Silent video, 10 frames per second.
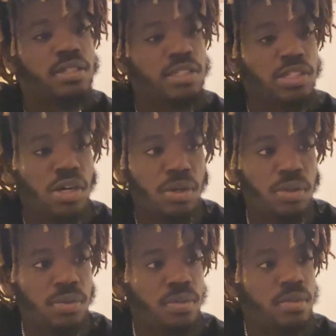
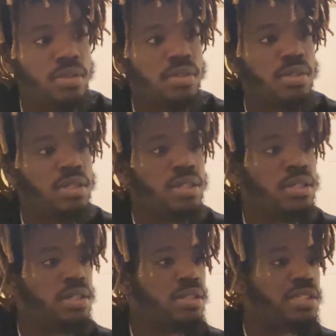So,
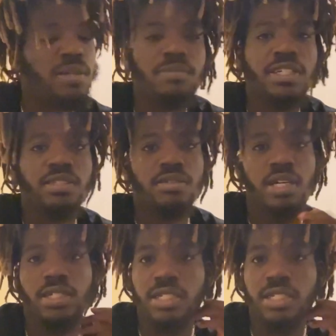some niggas, right,